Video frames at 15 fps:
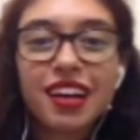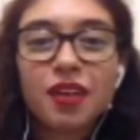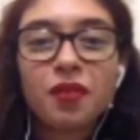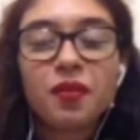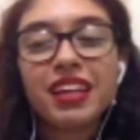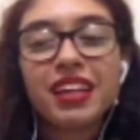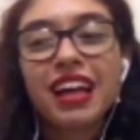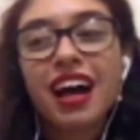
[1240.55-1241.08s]

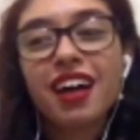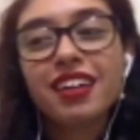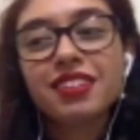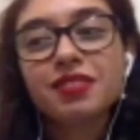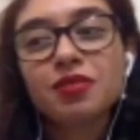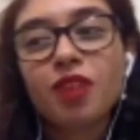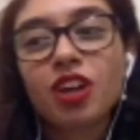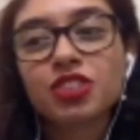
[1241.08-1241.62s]
When I
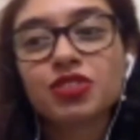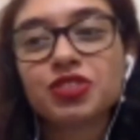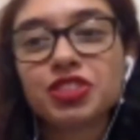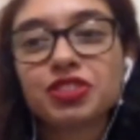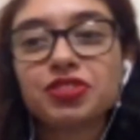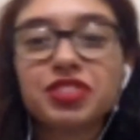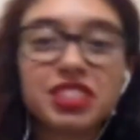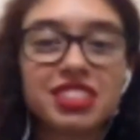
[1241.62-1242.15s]
watched for the
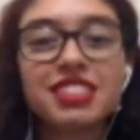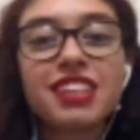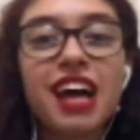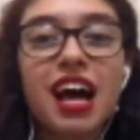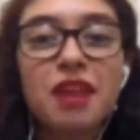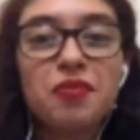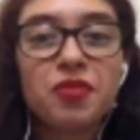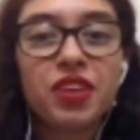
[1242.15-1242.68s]
first
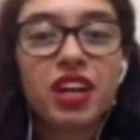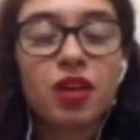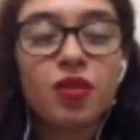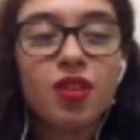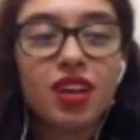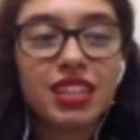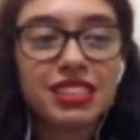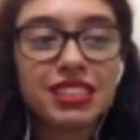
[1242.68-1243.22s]
time when I
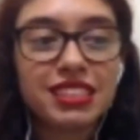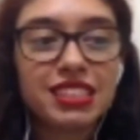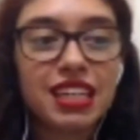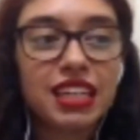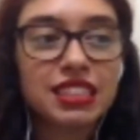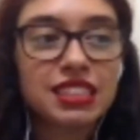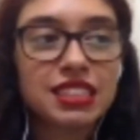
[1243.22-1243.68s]
was at